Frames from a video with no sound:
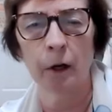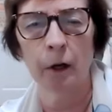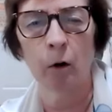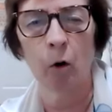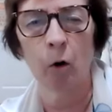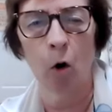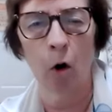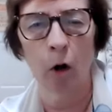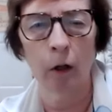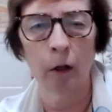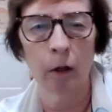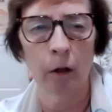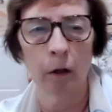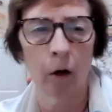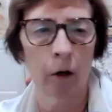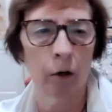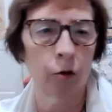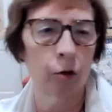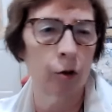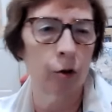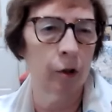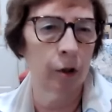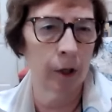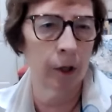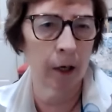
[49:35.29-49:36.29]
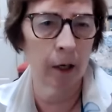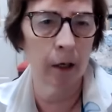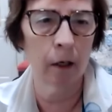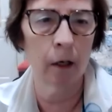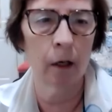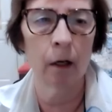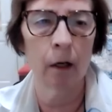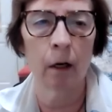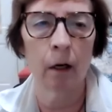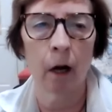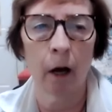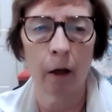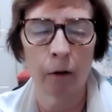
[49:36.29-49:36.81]
They're all in Argentina
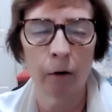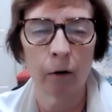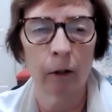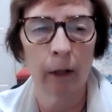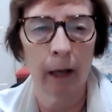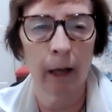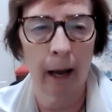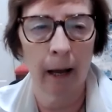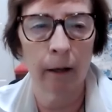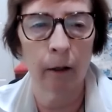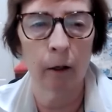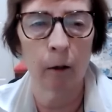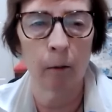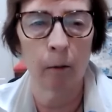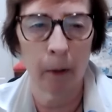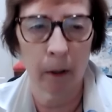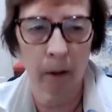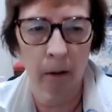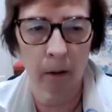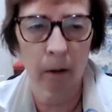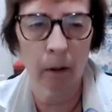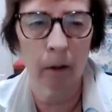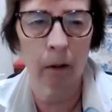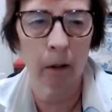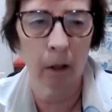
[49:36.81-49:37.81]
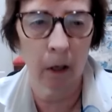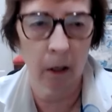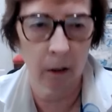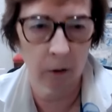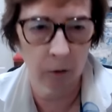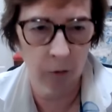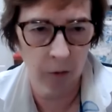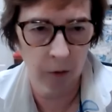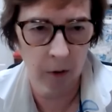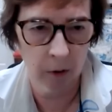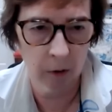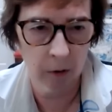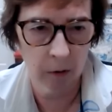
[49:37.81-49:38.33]
and other Latin American
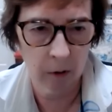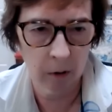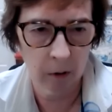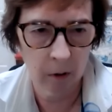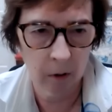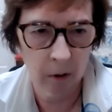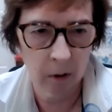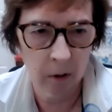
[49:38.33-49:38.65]
countries.